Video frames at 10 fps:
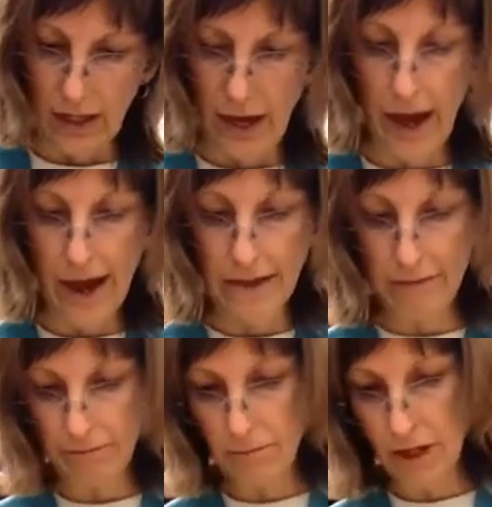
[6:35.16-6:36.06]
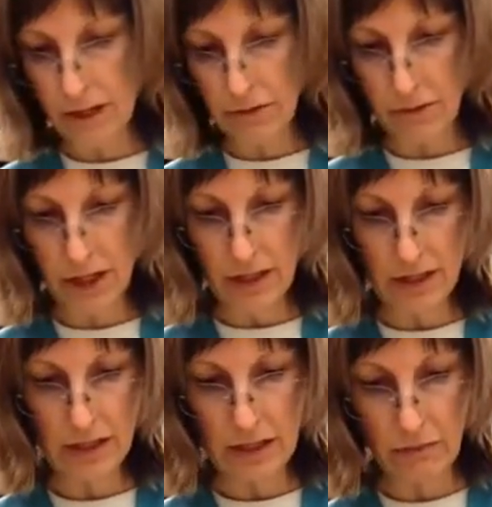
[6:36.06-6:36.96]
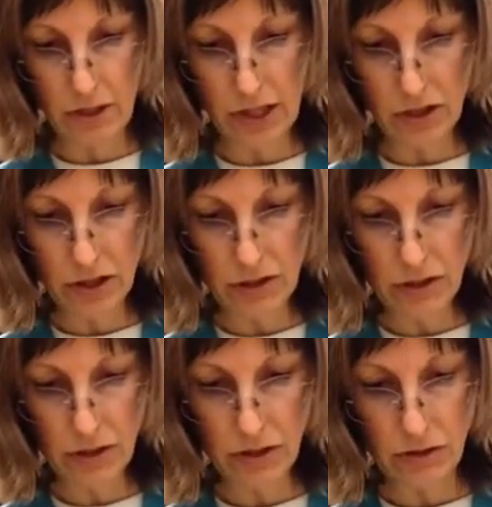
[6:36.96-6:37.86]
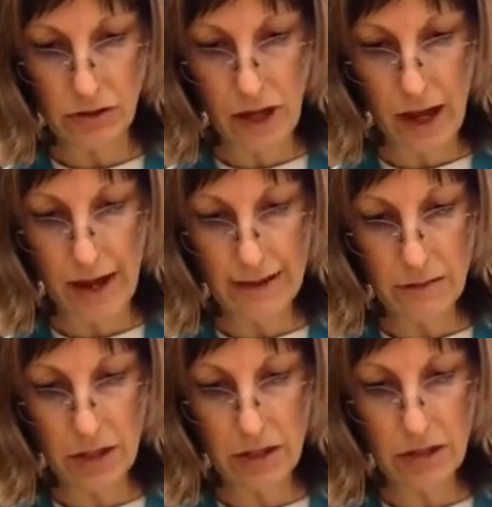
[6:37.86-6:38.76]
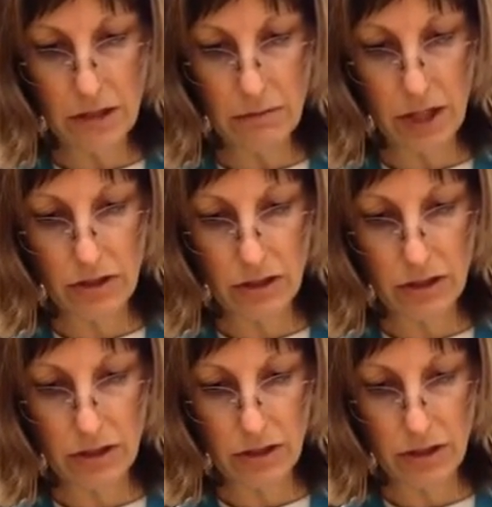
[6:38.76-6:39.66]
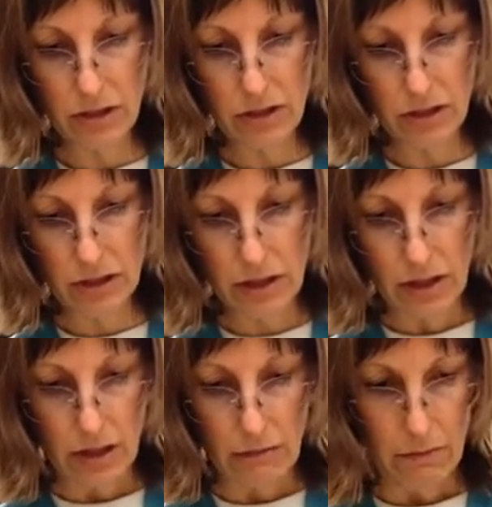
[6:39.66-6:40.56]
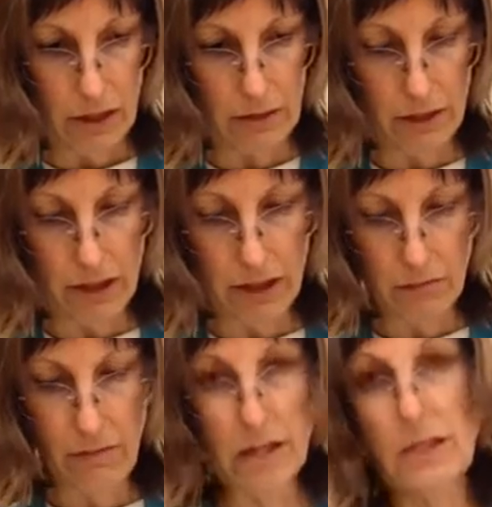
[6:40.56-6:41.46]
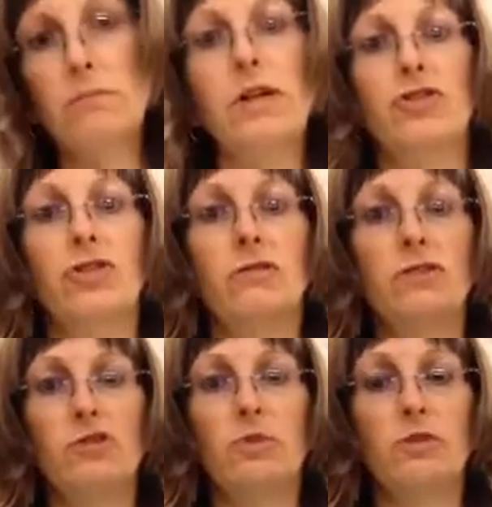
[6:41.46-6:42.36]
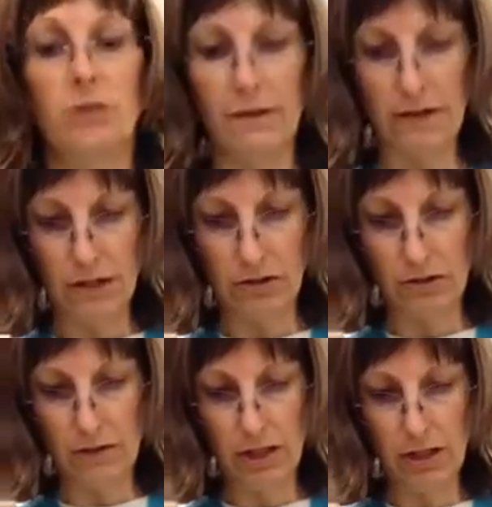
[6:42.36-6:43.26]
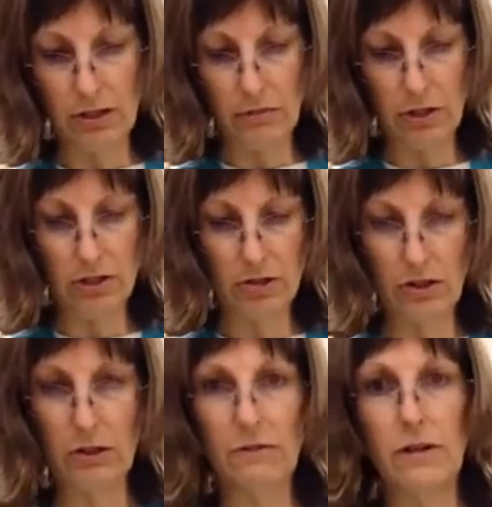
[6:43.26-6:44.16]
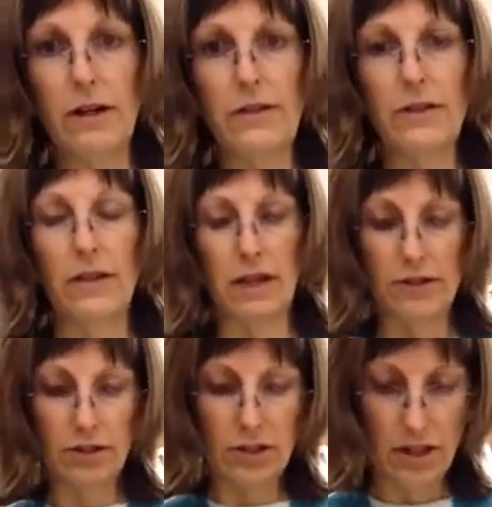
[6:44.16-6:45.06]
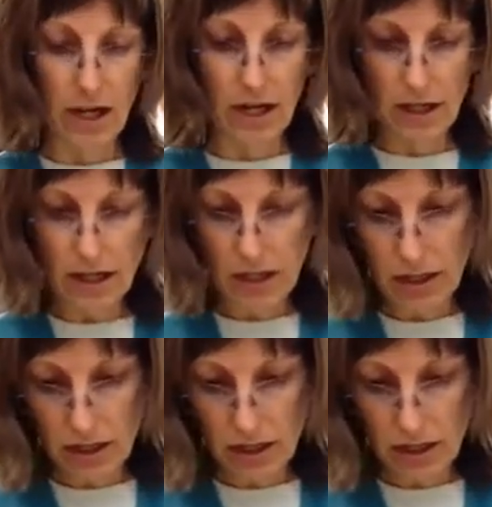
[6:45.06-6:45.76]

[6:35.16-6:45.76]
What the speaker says: I want to make this symmetrical. You do not have to make yours symmetrical, but I'm going to keep mine symmetrical, which means whatever I do over here, I'm going to do over on the other side.